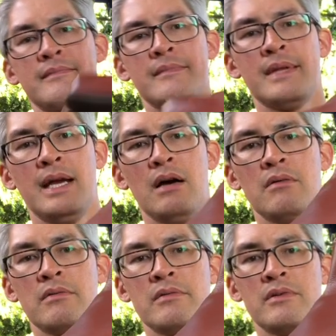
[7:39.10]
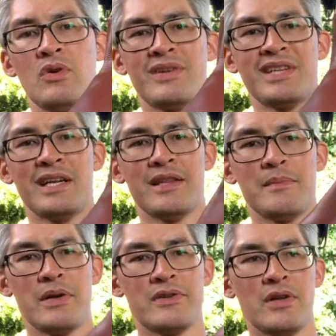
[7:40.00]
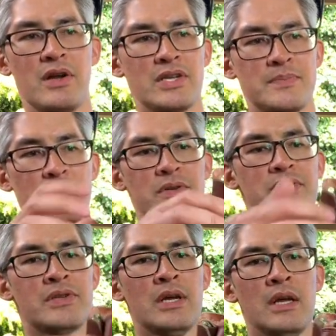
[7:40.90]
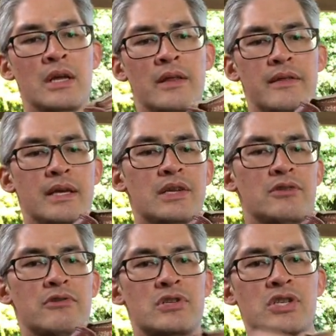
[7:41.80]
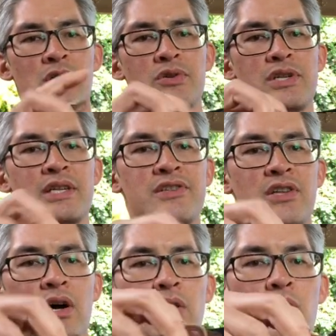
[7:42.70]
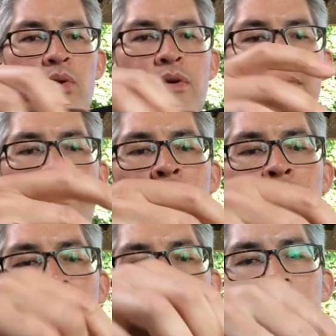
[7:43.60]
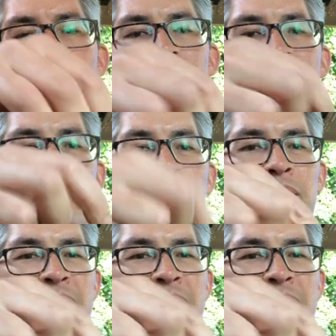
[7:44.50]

Now, not exactly the most stylish boots. These are a Chelsea style, but you've got